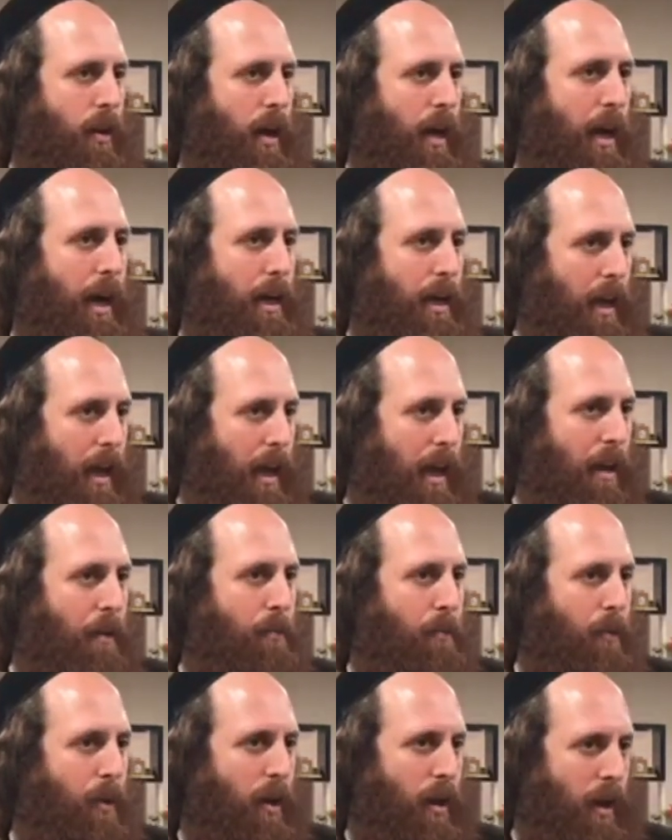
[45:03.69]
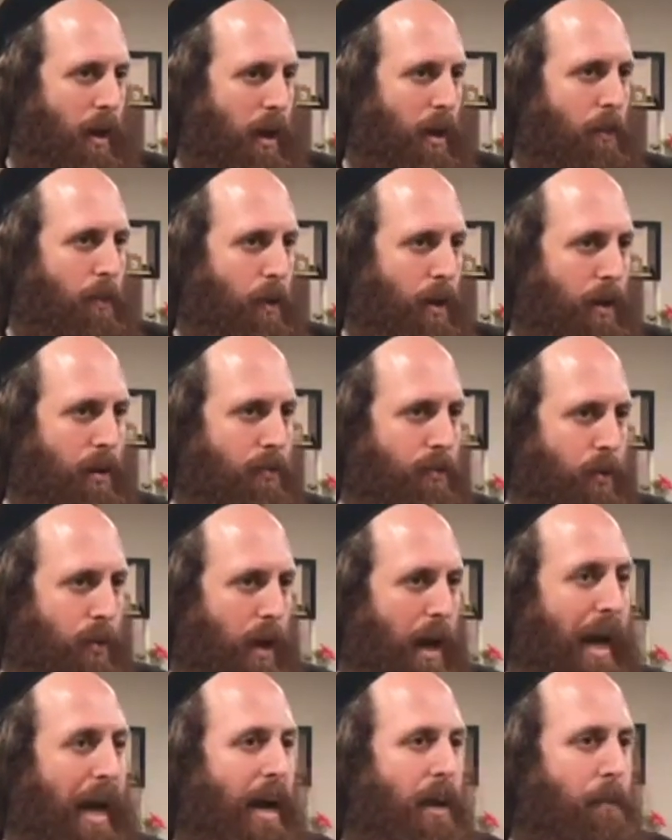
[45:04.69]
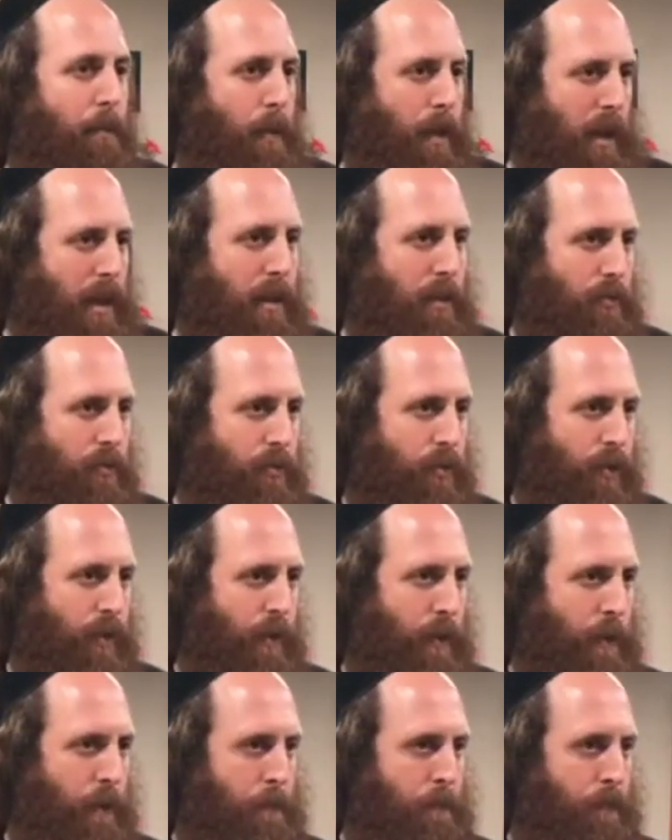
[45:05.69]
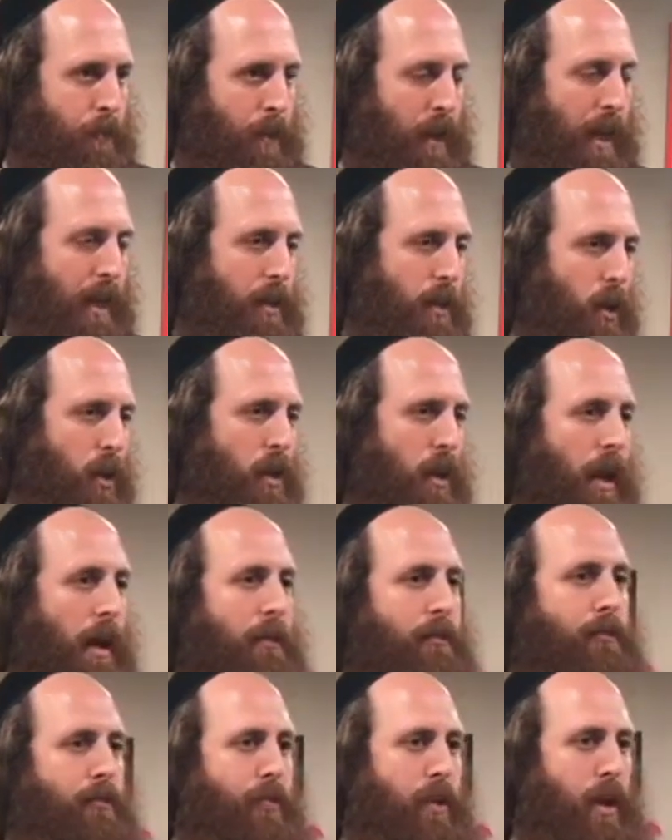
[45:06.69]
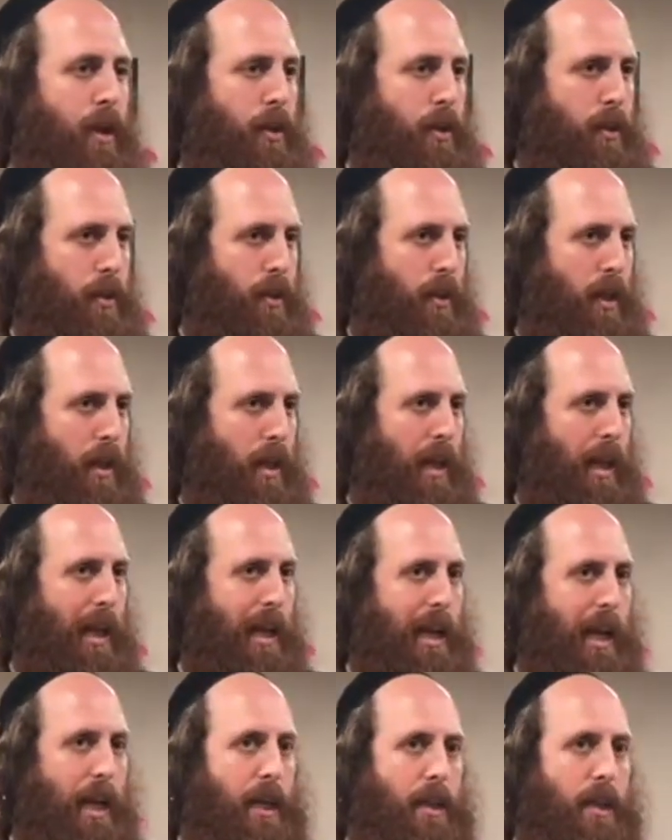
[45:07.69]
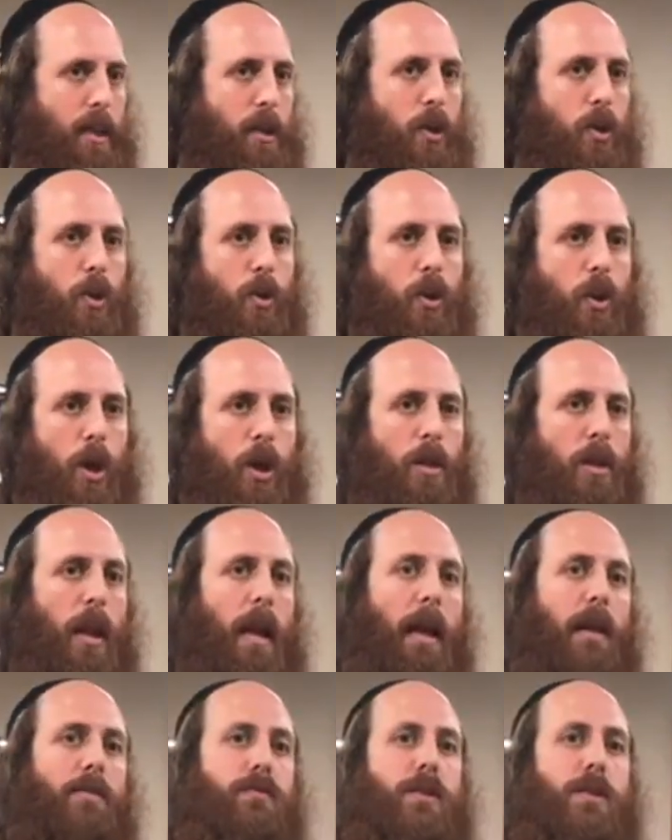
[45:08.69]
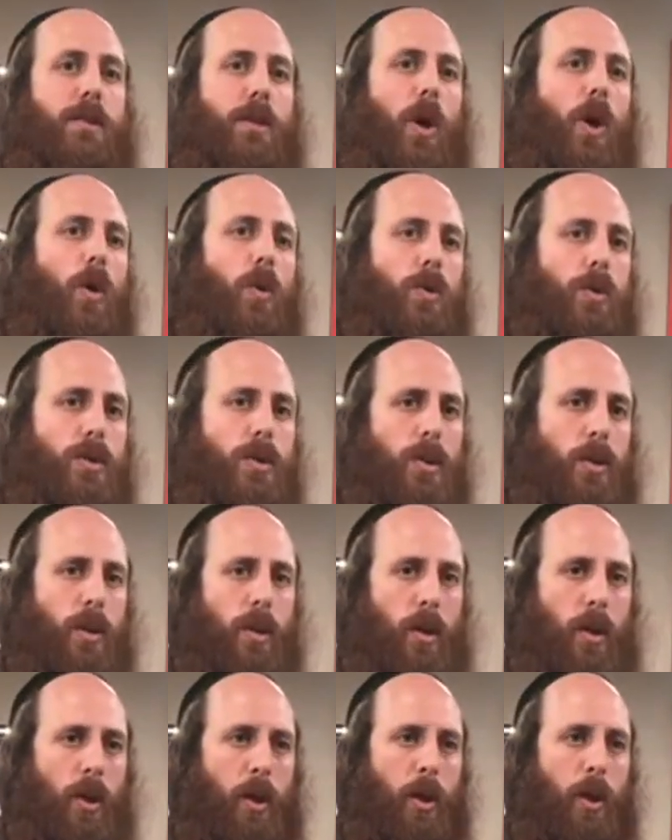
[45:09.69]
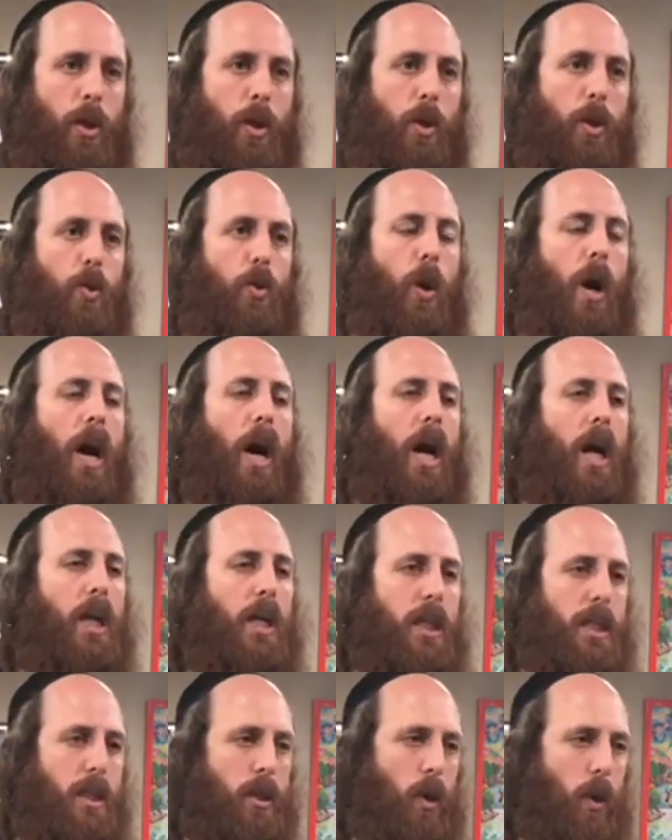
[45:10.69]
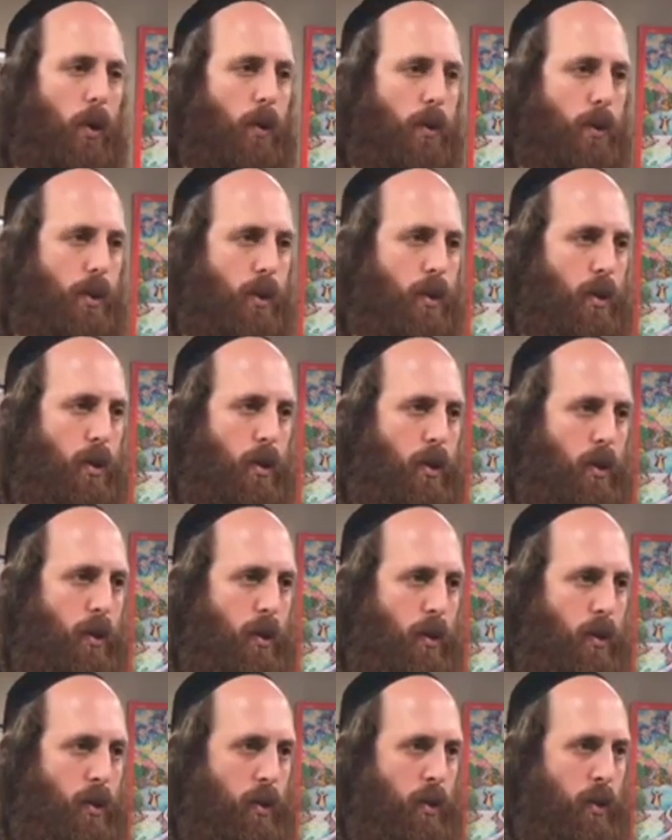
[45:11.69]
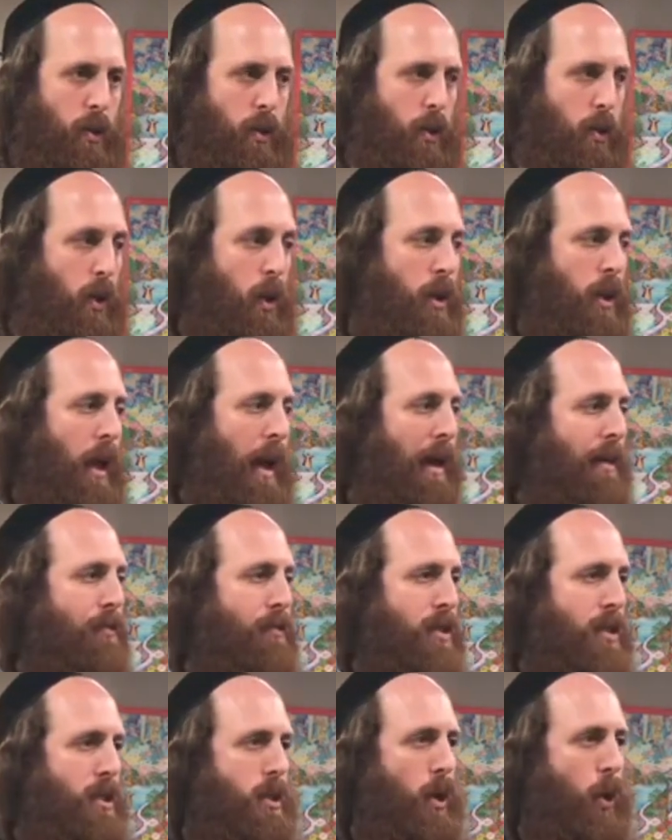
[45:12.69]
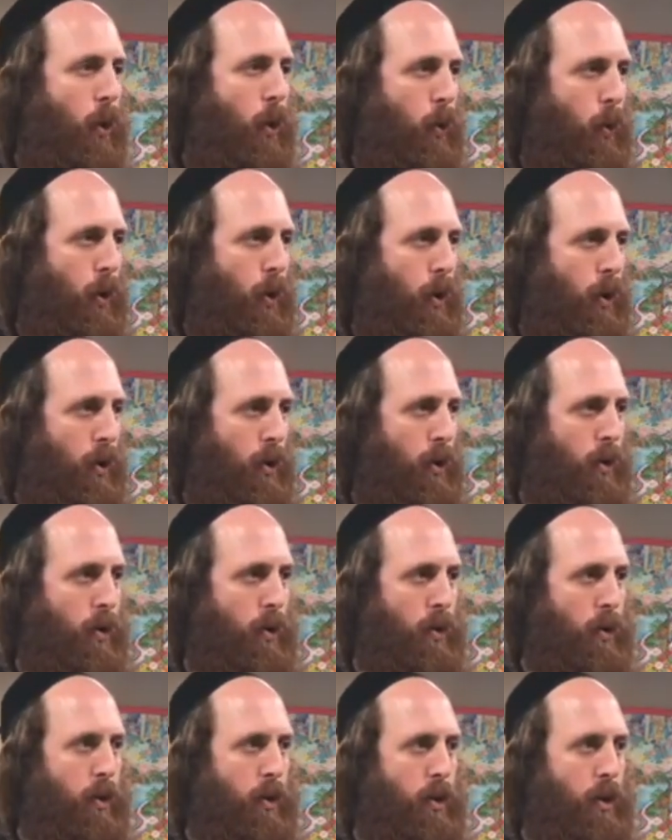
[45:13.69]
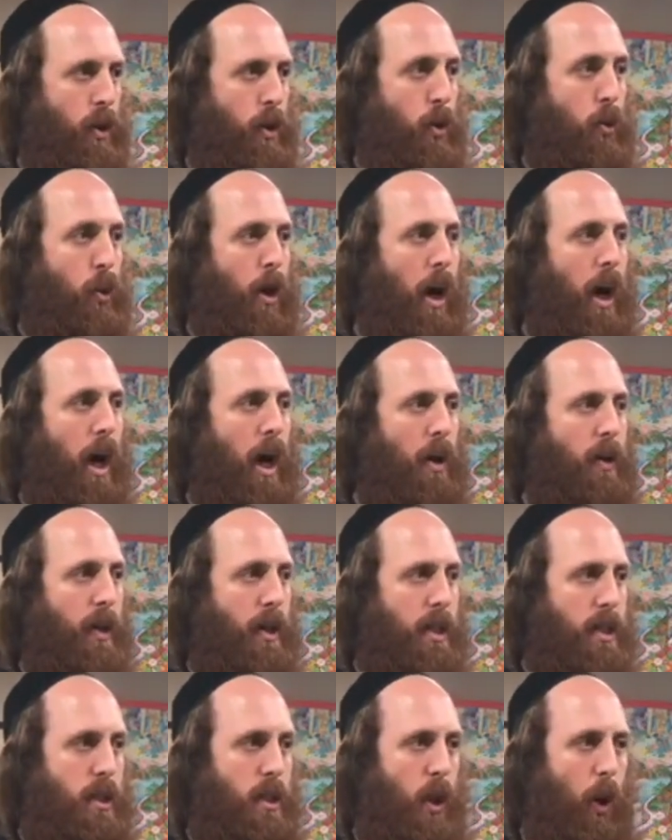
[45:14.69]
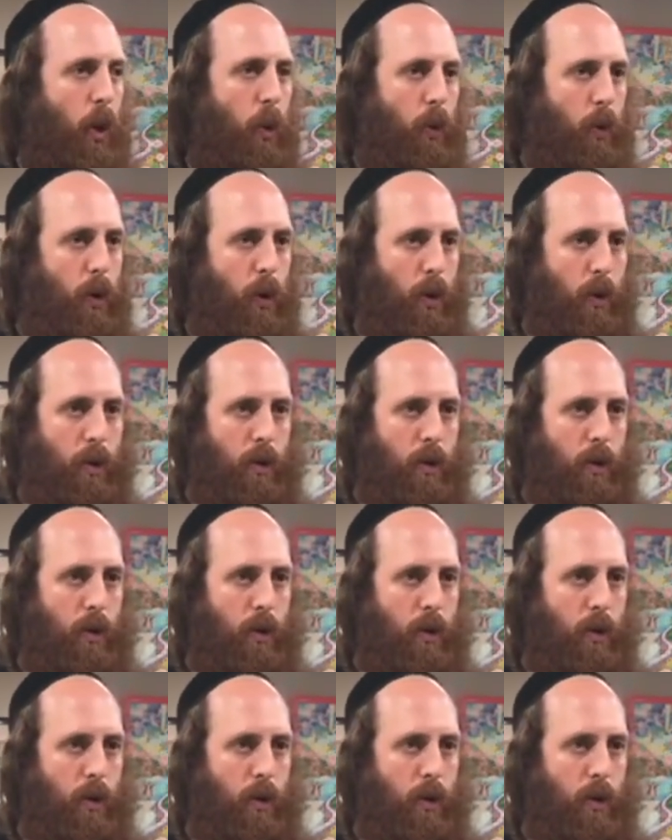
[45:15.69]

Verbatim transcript: I am a believer. I believe. I don't have faith. Like that you don't have souls. You are souls. You don't have a soul. You are a soul.